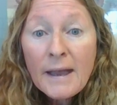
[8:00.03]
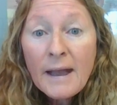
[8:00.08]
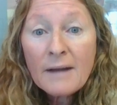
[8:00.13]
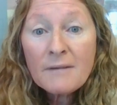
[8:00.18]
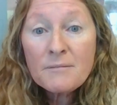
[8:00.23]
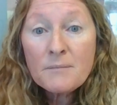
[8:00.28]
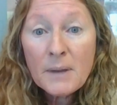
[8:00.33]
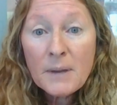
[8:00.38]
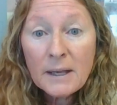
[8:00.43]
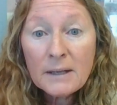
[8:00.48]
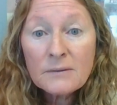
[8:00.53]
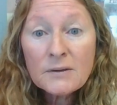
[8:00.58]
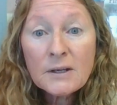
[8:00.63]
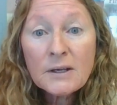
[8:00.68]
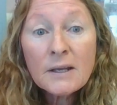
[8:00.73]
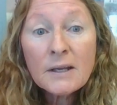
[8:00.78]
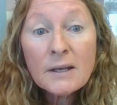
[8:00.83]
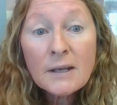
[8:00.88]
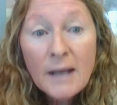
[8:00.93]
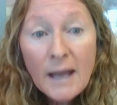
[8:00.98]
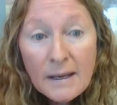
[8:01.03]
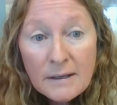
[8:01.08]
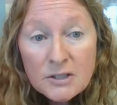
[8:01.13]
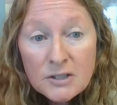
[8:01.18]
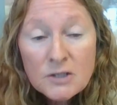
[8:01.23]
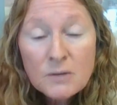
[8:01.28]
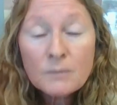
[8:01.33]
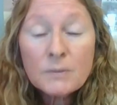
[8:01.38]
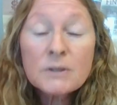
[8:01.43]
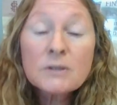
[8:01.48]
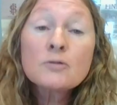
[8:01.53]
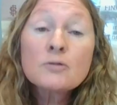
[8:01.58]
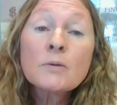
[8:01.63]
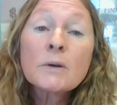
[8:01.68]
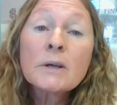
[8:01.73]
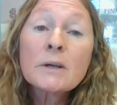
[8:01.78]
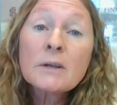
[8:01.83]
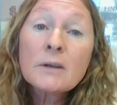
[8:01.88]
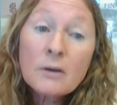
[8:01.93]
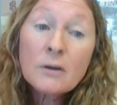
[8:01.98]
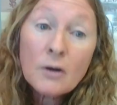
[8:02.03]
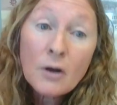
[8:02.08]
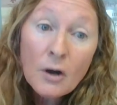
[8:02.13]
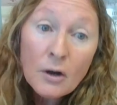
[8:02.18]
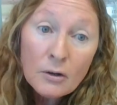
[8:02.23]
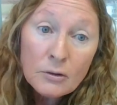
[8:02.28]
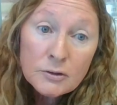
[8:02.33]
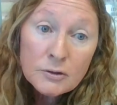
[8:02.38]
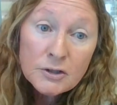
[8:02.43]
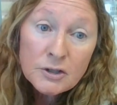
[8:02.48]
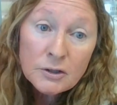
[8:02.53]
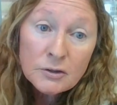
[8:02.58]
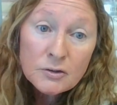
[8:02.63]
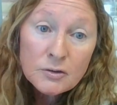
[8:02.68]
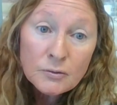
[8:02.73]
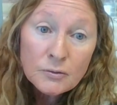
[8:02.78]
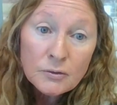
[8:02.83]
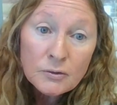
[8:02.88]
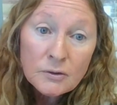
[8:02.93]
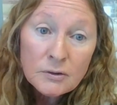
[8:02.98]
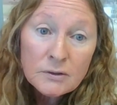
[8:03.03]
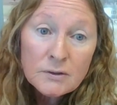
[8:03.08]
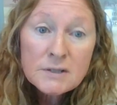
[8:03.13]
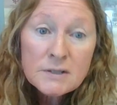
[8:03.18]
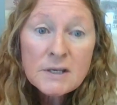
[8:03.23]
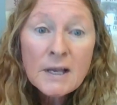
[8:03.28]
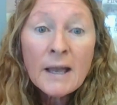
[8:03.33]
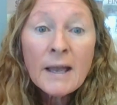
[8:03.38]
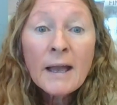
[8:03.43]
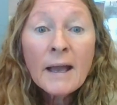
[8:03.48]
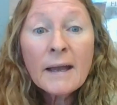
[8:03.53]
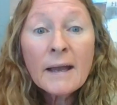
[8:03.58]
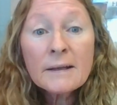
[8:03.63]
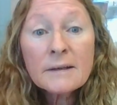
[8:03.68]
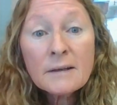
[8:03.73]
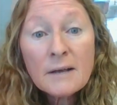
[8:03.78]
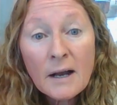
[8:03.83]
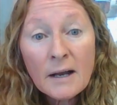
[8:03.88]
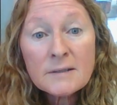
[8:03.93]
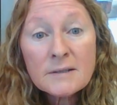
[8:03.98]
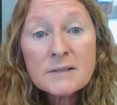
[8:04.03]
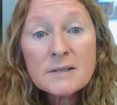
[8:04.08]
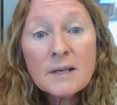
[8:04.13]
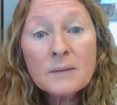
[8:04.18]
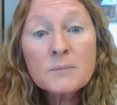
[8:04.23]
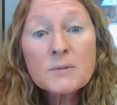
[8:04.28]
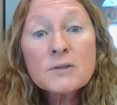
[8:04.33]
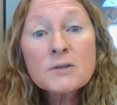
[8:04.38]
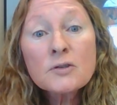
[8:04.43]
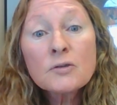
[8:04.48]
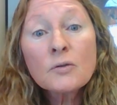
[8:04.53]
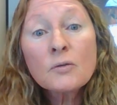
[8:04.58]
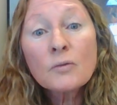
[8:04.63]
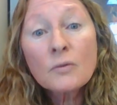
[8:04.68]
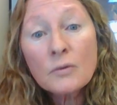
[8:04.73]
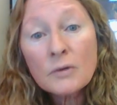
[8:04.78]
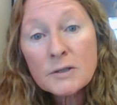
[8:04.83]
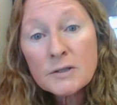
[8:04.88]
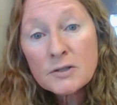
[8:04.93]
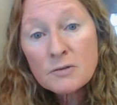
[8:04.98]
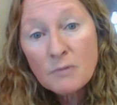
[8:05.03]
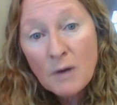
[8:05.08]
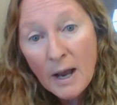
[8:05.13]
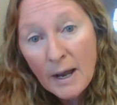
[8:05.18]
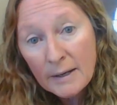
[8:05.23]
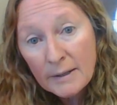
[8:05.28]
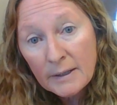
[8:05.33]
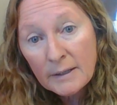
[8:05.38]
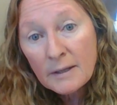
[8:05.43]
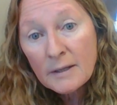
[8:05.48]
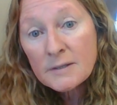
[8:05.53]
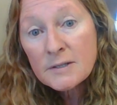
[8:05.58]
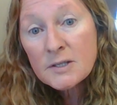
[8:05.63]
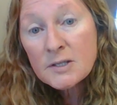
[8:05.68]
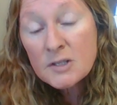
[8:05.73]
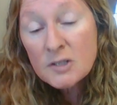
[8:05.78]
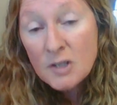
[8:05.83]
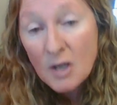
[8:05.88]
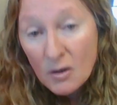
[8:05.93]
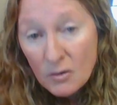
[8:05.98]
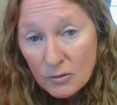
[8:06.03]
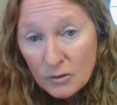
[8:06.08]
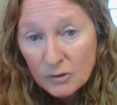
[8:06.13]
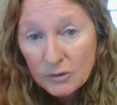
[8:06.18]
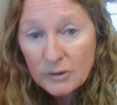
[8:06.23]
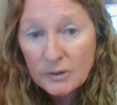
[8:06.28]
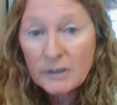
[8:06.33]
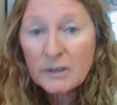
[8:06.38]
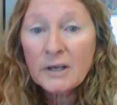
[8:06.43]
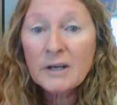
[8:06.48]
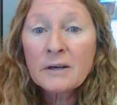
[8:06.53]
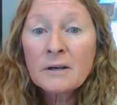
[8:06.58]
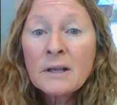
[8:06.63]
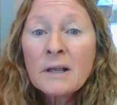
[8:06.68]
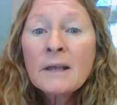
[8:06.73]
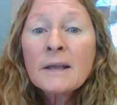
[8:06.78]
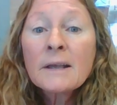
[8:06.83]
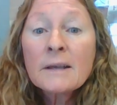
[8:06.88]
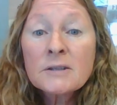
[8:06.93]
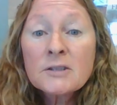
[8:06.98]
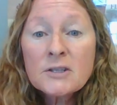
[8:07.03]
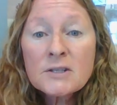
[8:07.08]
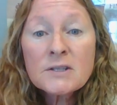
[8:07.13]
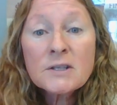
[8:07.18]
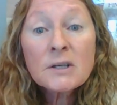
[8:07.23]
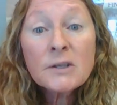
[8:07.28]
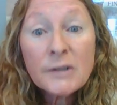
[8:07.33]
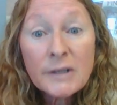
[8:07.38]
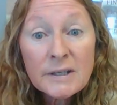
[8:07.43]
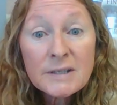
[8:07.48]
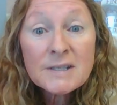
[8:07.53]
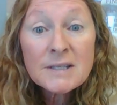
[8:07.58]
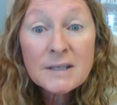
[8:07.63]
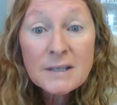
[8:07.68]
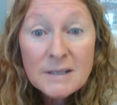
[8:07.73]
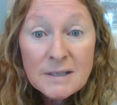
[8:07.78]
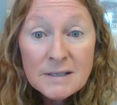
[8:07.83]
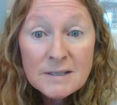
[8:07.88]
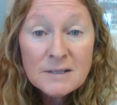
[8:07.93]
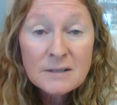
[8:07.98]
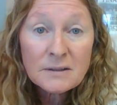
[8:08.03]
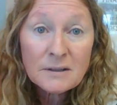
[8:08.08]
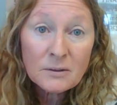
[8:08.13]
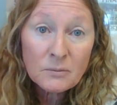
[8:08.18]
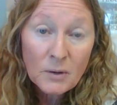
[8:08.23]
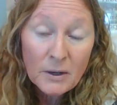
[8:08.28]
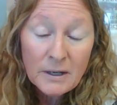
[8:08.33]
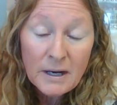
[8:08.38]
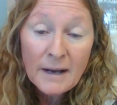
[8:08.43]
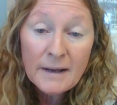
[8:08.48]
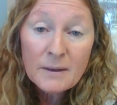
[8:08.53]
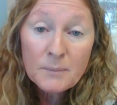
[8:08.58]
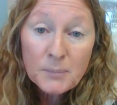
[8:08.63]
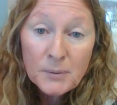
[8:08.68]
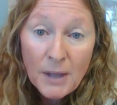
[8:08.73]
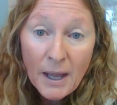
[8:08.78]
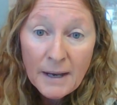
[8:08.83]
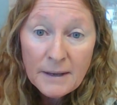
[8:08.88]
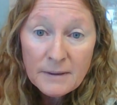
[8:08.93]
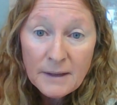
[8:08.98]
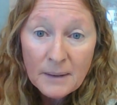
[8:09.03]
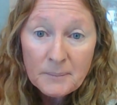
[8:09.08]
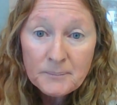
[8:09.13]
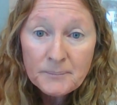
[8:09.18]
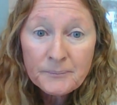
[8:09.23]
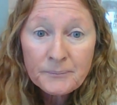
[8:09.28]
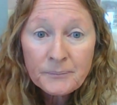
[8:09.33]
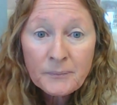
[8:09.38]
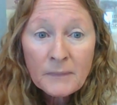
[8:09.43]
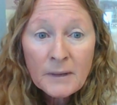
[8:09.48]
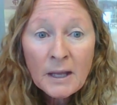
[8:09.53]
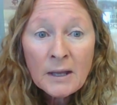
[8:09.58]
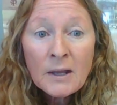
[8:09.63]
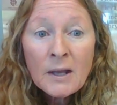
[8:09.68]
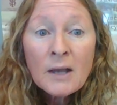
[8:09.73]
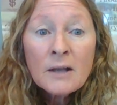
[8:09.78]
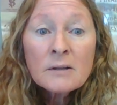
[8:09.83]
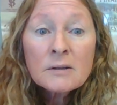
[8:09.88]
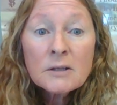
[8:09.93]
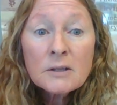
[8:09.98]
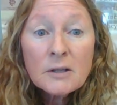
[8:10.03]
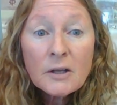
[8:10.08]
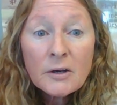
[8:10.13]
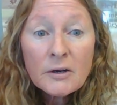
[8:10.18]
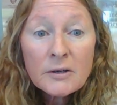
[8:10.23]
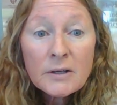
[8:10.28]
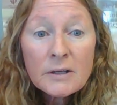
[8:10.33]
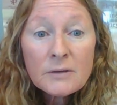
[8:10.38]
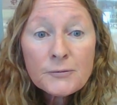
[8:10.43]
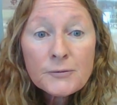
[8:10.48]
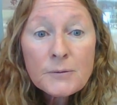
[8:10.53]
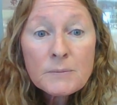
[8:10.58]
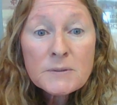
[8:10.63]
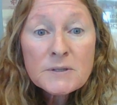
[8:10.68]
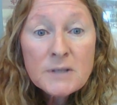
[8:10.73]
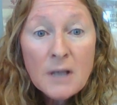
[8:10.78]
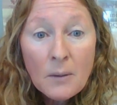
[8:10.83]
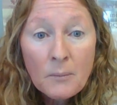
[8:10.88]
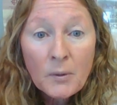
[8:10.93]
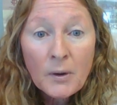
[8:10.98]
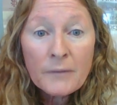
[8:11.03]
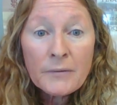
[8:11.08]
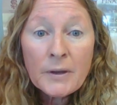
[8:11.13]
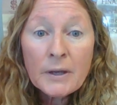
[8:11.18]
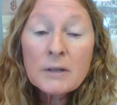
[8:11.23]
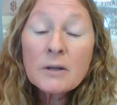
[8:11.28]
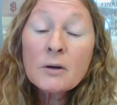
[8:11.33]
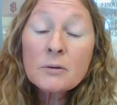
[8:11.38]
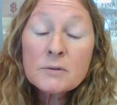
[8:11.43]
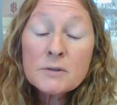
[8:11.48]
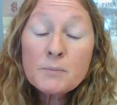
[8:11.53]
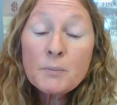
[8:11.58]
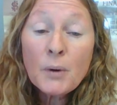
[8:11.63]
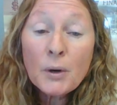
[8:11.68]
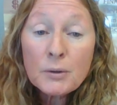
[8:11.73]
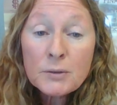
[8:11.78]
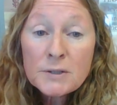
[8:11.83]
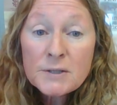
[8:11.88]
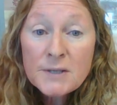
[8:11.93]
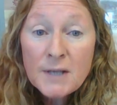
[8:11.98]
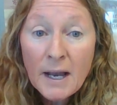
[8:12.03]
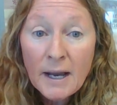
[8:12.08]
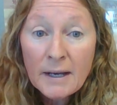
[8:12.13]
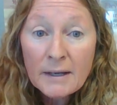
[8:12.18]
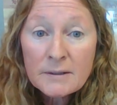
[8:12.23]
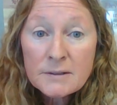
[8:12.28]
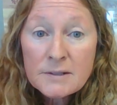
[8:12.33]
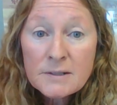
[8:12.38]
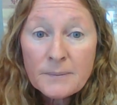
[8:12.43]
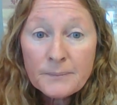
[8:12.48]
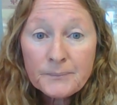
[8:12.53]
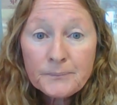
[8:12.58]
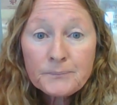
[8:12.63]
have made the connection between the coaching tools and concepts to horse riding so clear, it just clicks easily when I apply them. Learning from someone that knows both sides,